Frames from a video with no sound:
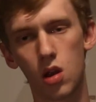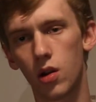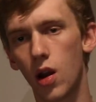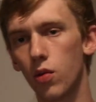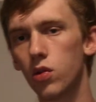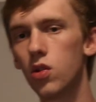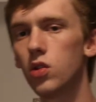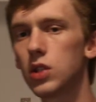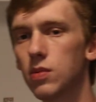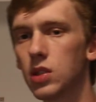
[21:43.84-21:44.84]
Alright, we'll
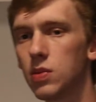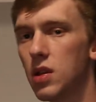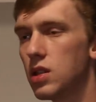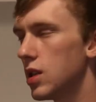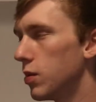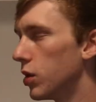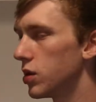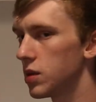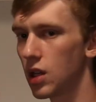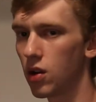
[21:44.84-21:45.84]
do some spin
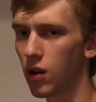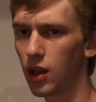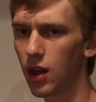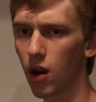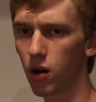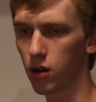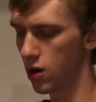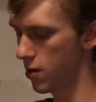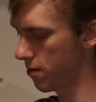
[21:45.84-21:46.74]
symbols because I know I did that earlier.